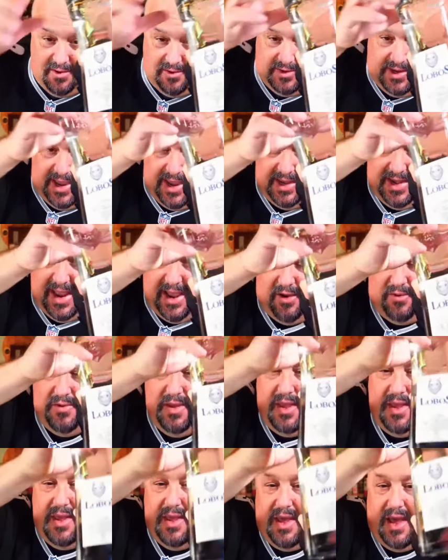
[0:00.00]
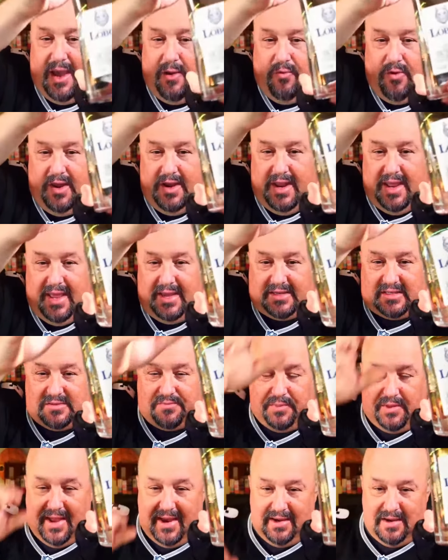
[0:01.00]
Okay, now I want to
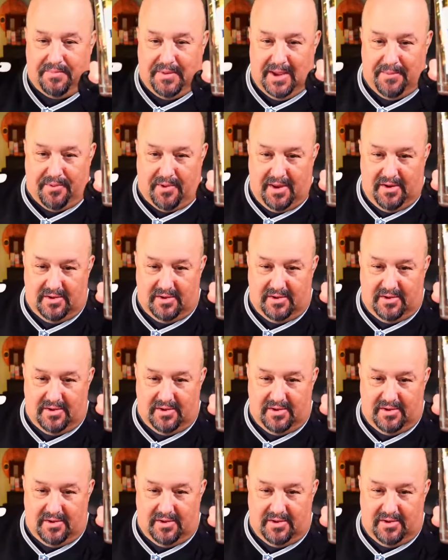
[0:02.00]
explain to people.